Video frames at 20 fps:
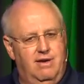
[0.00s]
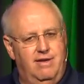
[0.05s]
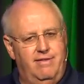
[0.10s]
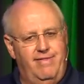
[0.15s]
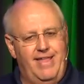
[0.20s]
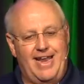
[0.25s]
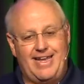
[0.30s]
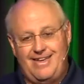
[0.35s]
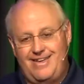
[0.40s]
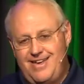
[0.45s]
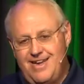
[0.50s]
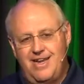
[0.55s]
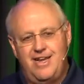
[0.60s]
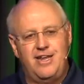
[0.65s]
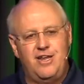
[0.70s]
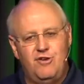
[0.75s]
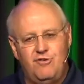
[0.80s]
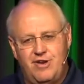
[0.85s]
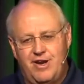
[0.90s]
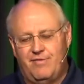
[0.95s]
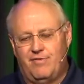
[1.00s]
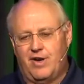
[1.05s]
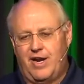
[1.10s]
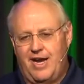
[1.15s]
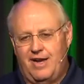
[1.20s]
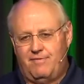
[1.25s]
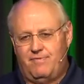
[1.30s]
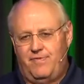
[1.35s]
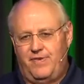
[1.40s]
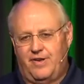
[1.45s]
That ding you never
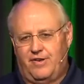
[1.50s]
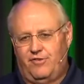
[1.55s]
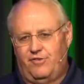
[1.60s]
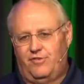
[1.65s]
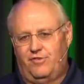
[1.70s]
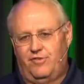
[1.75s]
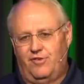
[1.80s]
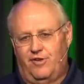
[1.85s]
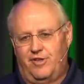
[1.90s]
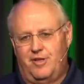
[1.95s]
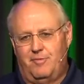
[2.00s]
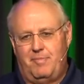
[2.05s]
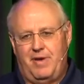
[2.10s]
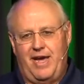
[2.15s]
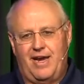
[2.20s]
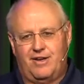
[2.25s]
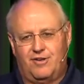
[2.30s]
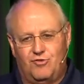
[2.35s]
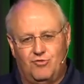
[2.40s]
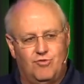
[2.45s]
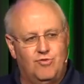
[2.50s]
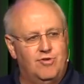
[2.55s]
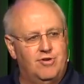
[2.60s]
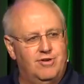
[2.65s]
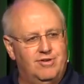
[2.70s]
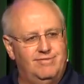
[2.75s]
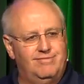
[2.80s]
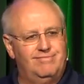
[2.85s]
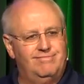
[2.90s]
got fixed on the back door